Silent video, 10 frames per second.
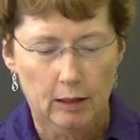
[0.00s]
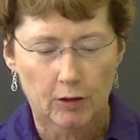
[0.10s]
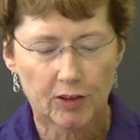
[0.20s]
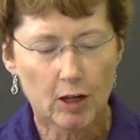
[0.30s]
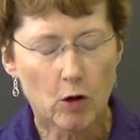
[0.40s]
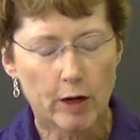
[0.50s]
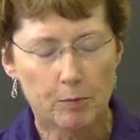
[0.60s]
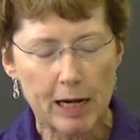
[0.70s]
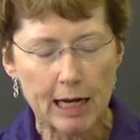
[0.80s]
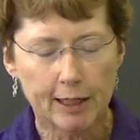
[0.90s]
So,
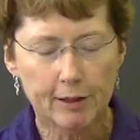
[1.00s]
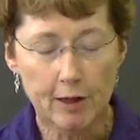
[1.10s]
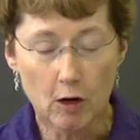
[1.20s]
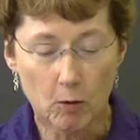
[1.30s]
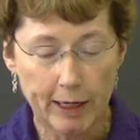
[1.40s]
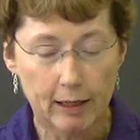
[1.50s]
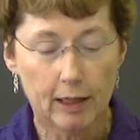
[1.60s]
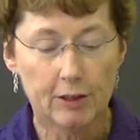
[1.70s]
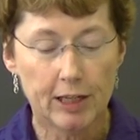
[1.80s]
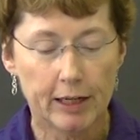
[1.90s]
embodied knowing,
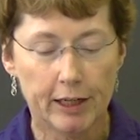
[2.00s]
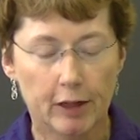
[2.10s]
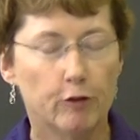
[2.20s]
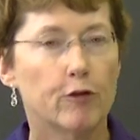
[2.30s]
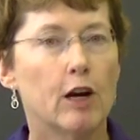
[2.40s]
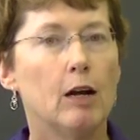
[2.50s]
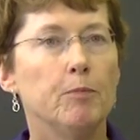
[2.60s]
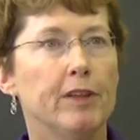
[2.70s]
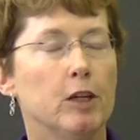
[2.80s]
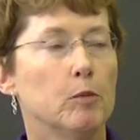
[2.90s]
attending
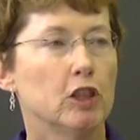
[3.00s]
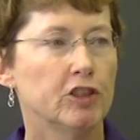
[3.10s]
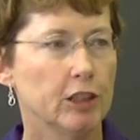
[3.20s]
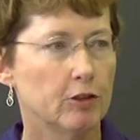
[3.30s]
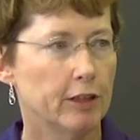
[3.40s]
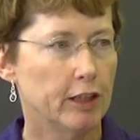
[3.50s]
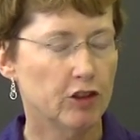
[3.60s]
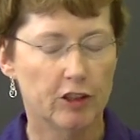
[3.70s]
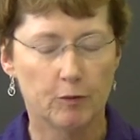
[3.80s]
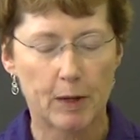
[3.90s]
from the emerging
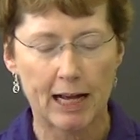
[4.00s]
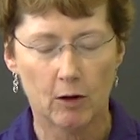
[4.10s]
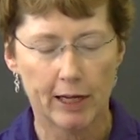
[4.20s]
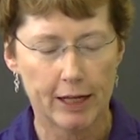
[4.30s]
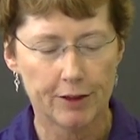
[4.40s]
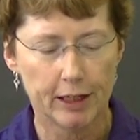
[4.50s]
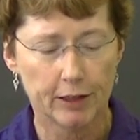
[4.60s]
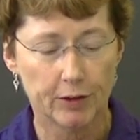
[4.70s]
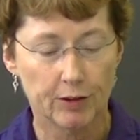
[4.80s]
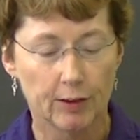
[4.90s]
tradition of
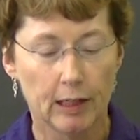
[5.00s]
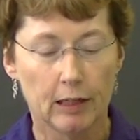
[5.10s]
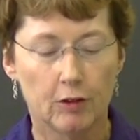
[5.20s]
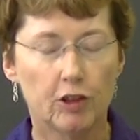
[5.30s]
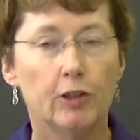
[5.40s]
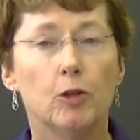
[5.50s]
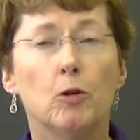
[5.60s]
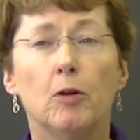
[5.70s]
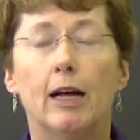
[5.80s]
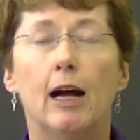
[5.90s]
bioethics
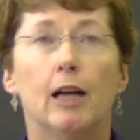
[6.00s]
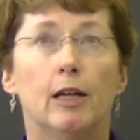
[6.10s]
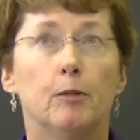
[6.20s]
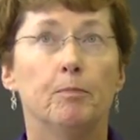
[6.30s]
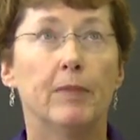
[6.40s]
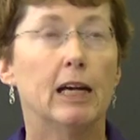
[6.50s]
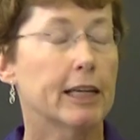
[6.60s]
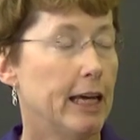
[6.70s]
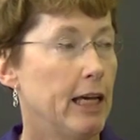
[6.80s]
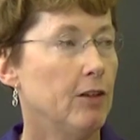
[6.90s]
to um, a
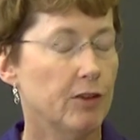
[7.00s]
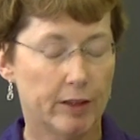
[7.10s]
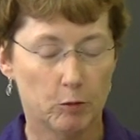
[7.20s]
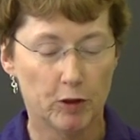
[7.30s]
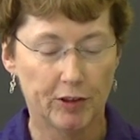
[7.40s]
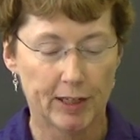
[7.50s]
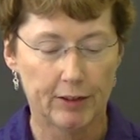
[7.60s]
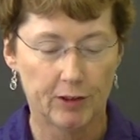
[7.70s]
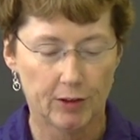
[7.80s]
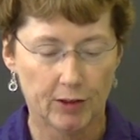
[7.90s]
case that
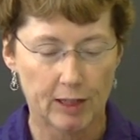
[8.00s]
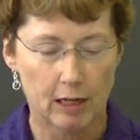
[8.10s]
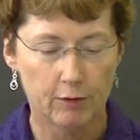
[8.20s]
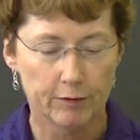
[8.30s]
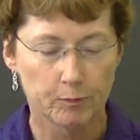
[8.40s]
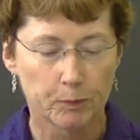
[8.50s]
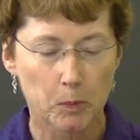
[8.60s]
presents itself,